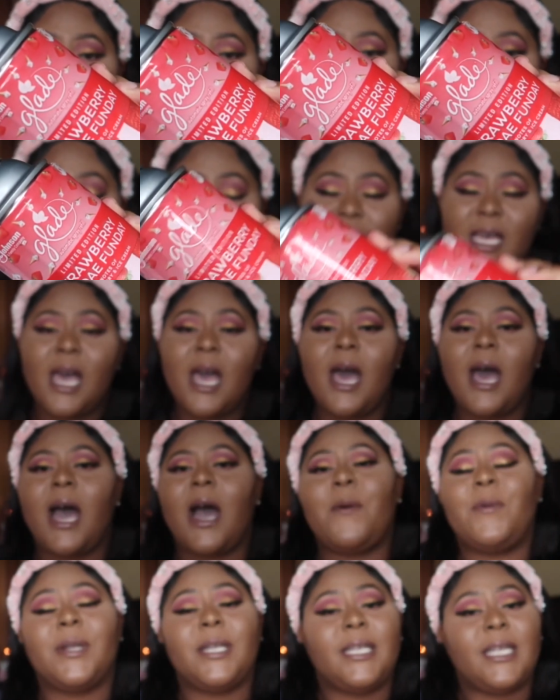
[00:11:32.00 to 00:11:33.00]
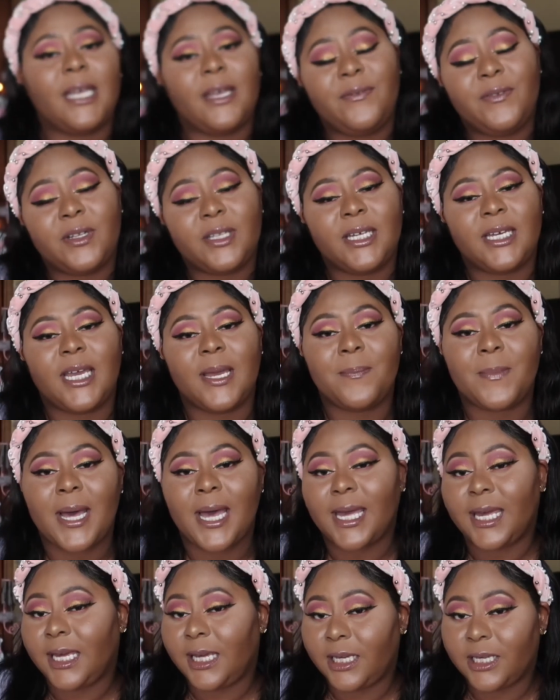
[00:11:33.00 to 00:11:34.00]
this, I would definitely get
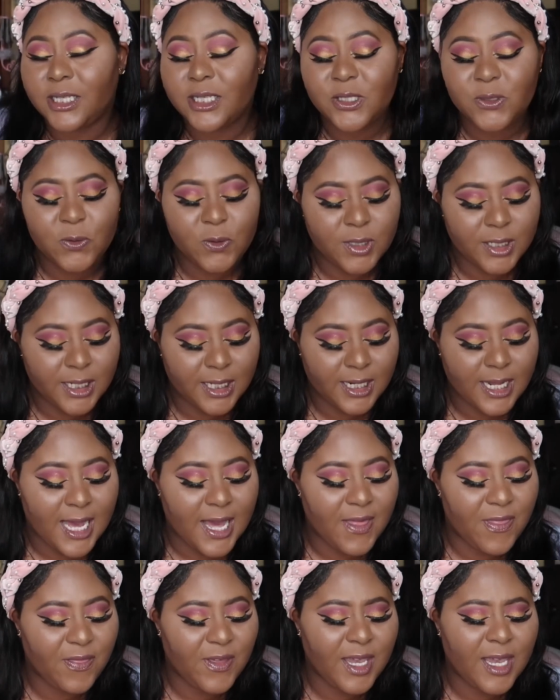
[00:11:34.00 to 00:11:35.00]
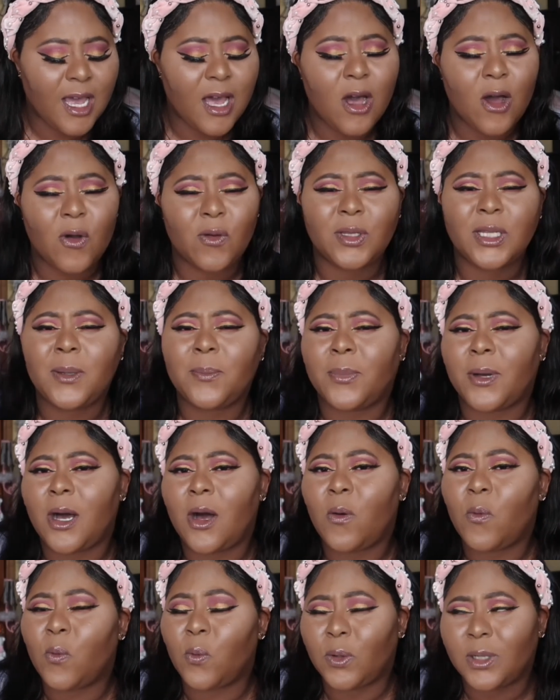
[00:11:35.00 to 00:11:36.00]
my hands on it. I think I only
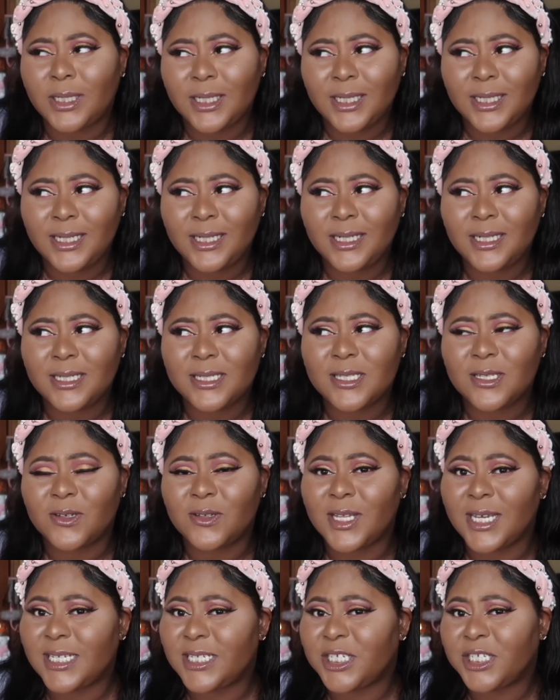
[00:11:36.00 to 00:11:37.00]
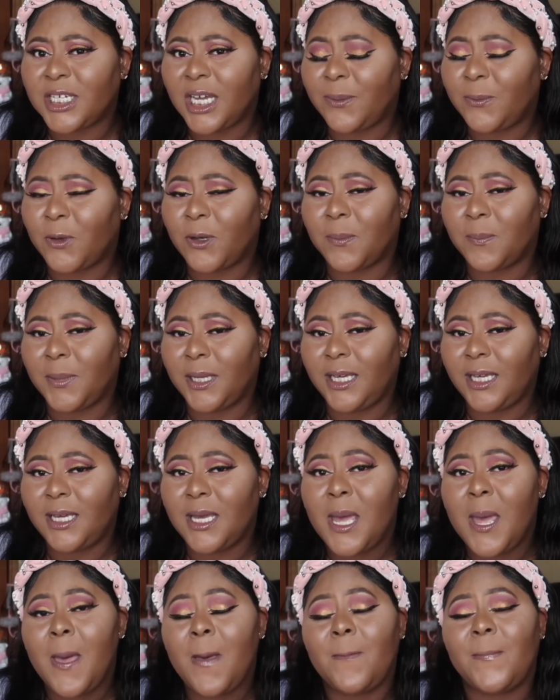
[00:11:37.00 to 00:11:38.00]
bought one, so that's shame on
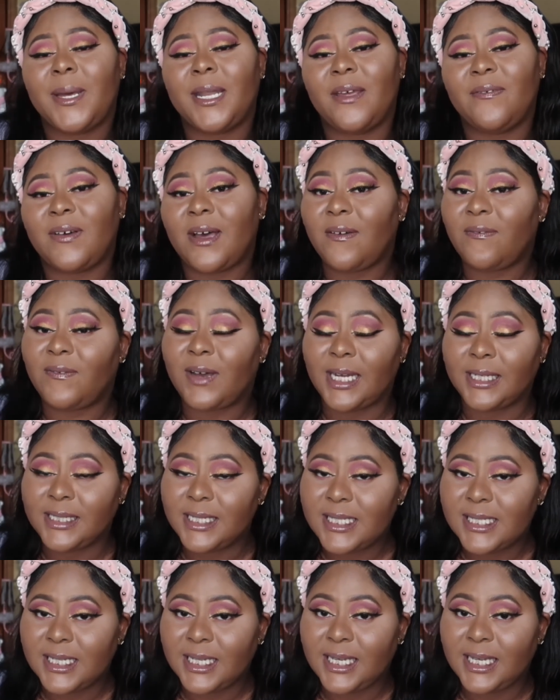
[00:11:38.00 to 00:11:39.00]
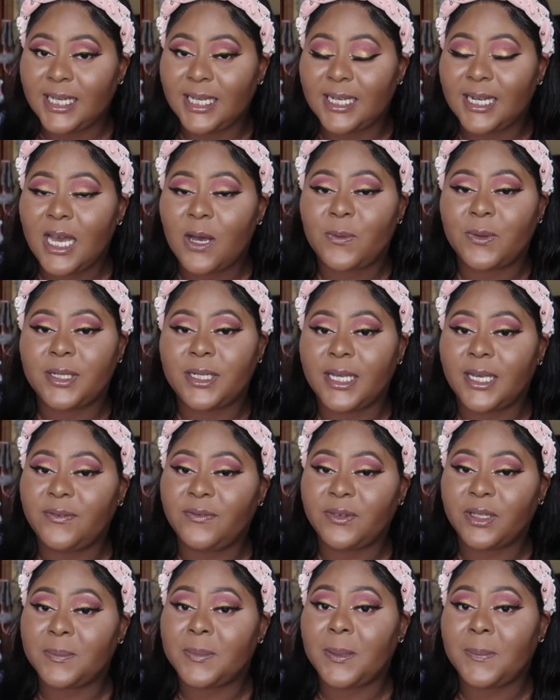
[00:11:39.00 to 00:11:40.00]
me. But if I find this again, I will
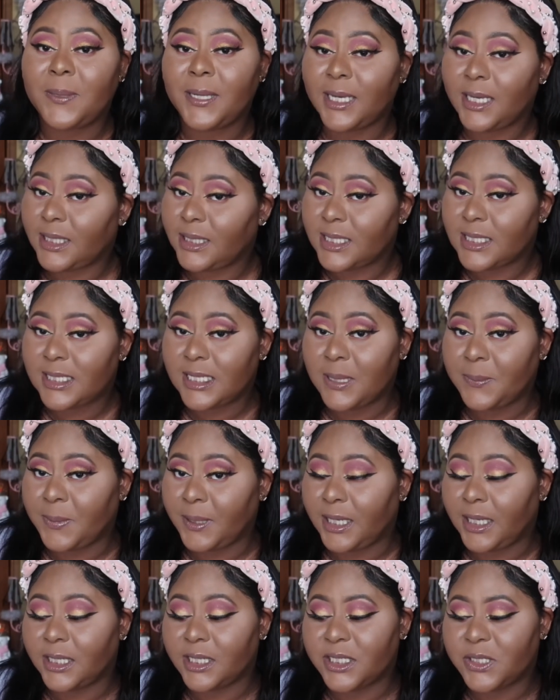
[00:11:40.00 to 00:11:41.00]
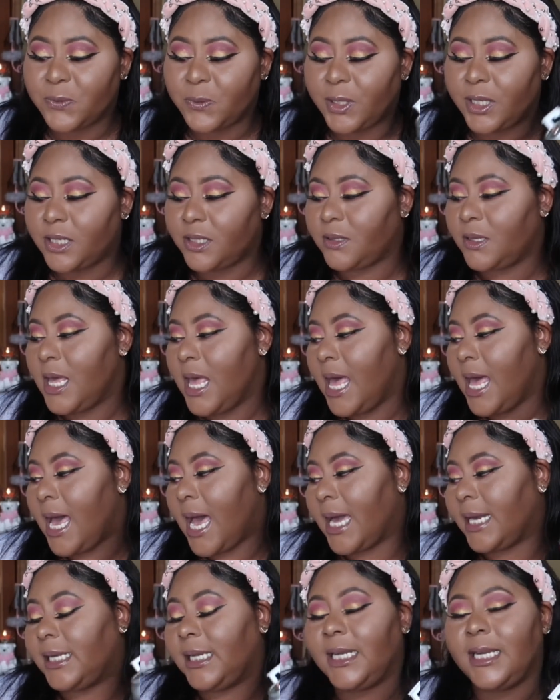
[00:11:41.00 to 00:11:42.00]
definitely be picking this up again as well.
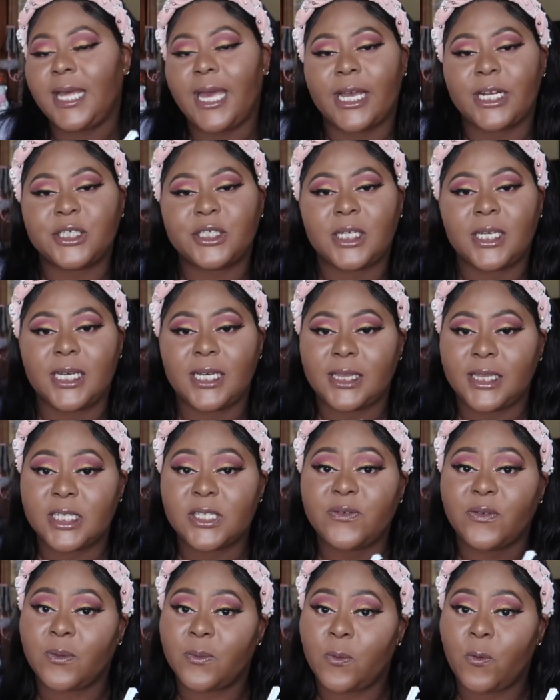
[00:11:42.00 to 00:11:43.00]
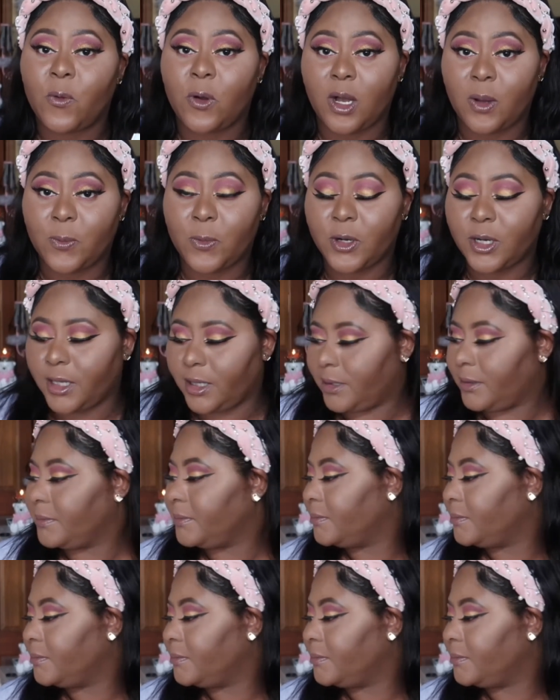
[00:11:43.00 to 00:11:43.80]
I did actually get this from Walmart.